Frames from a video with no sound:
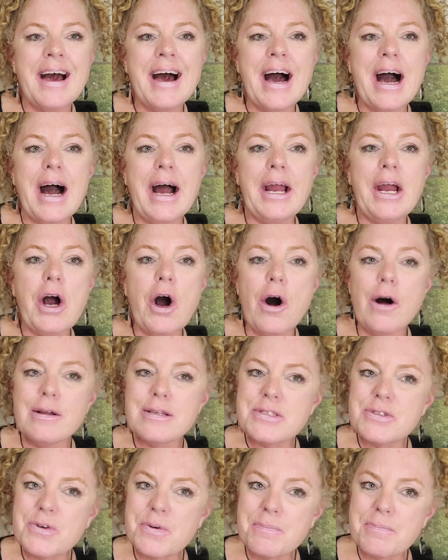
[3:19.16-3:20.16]
I
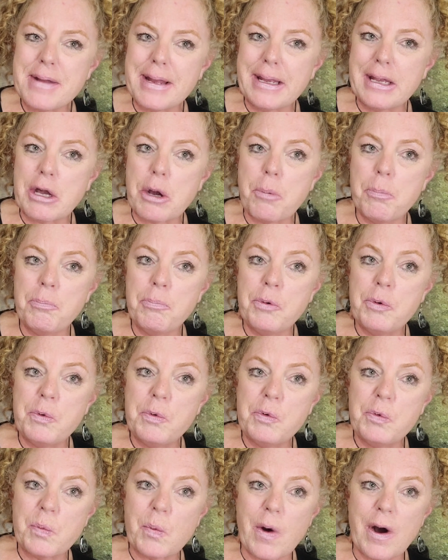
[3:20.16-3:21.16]
also make
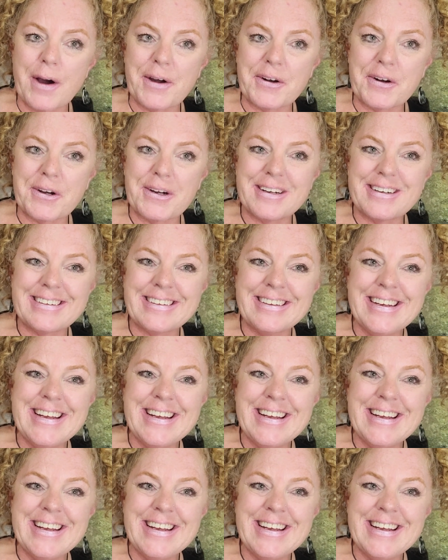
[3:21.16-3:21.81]
moon water.